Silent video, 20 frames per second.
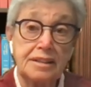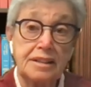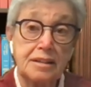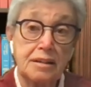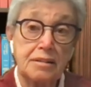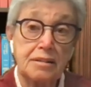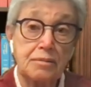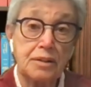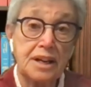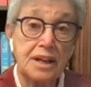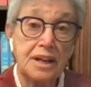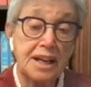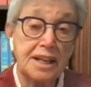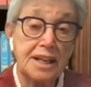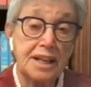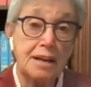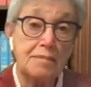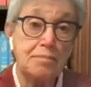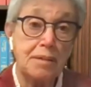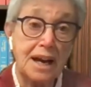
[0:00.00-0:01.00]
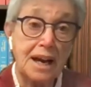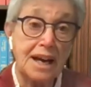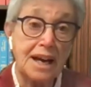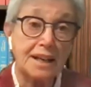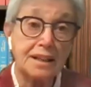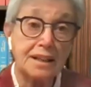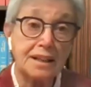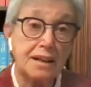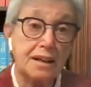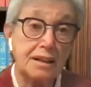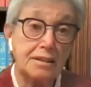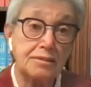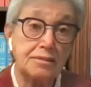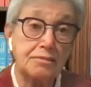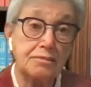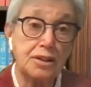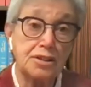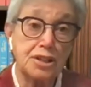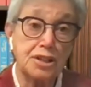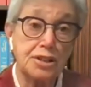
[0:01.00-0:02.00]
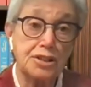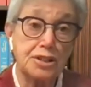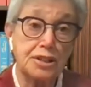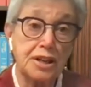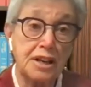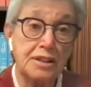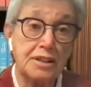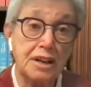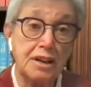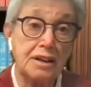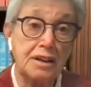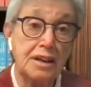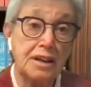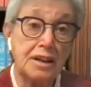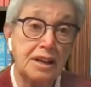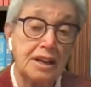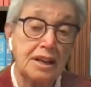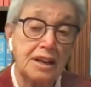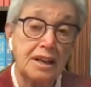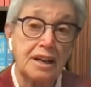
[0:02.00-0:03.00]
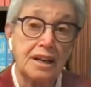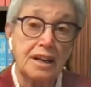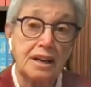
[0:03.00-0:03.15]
And uh, when I came back on Rosh Hashanah,